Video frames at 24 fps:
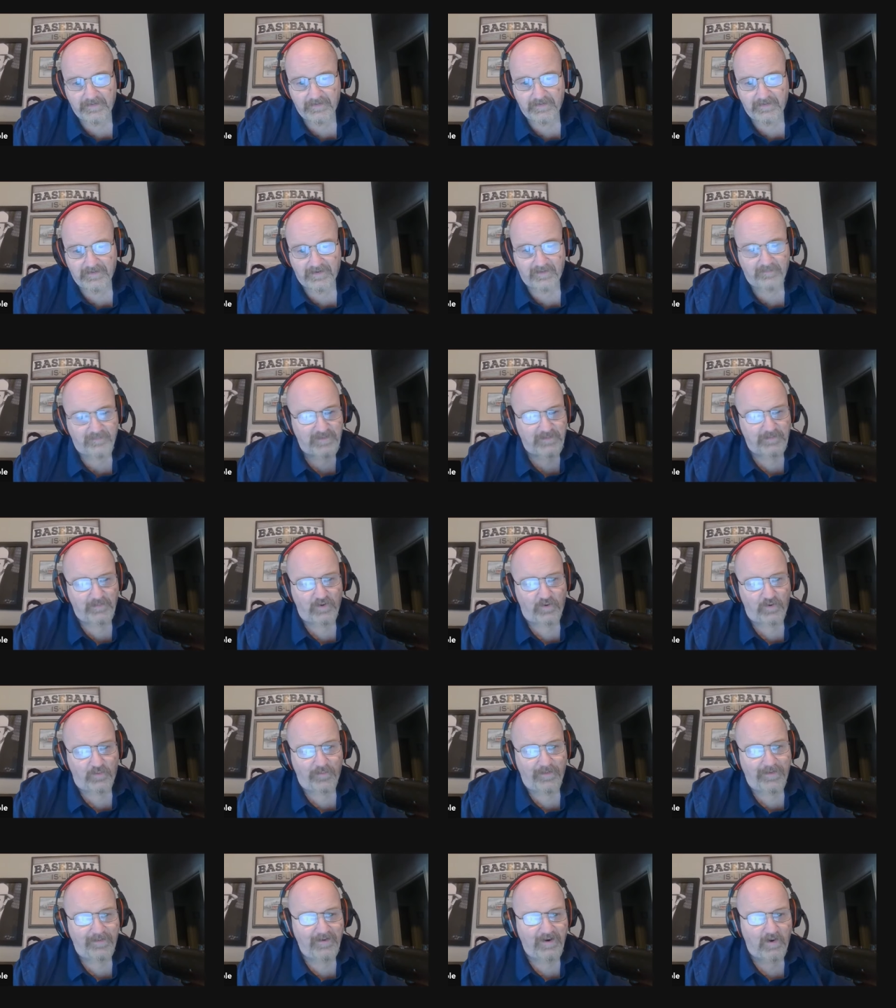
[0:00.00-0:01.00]
And people don't,
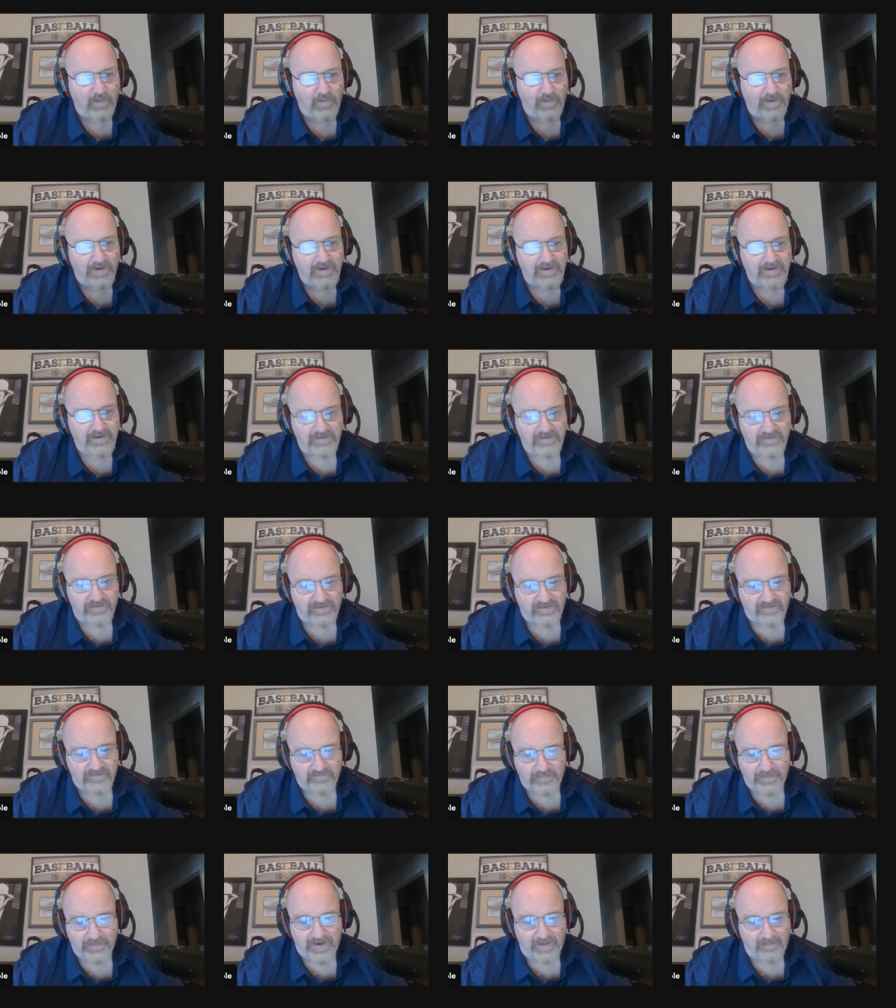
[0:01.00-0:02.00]
may not want to hear
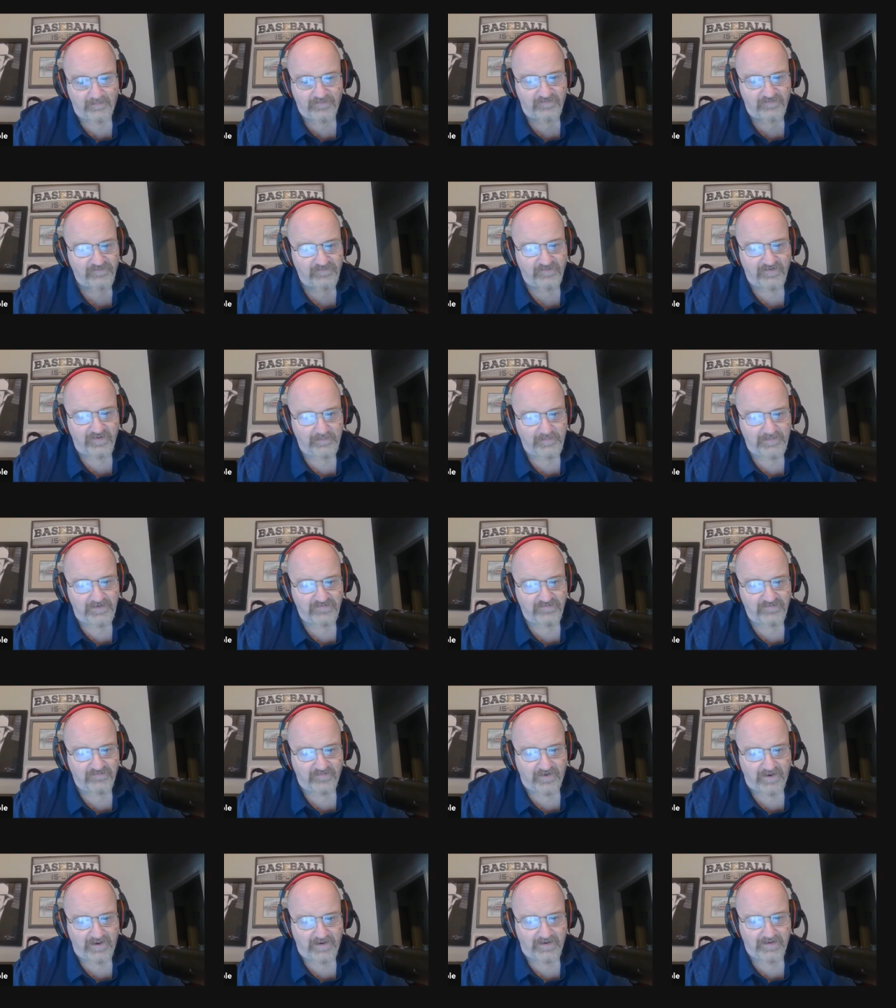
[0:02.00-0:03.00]
this, but I'm just going to be
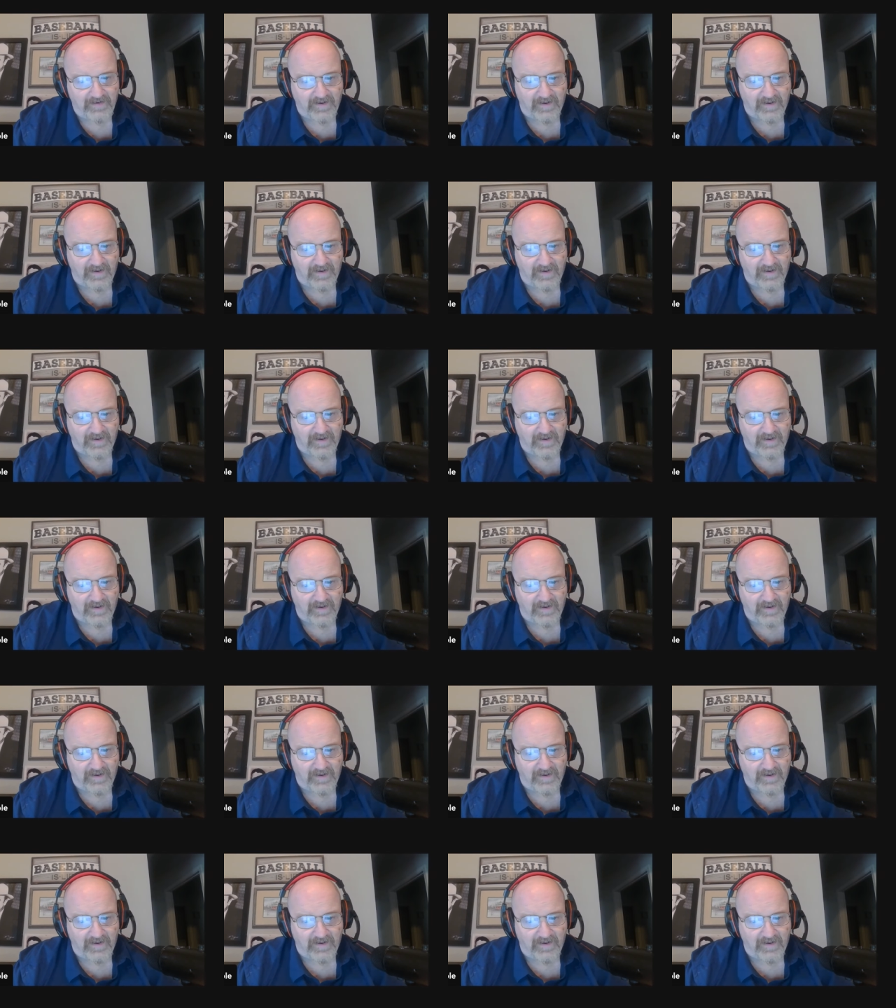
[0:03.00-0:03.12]
straight.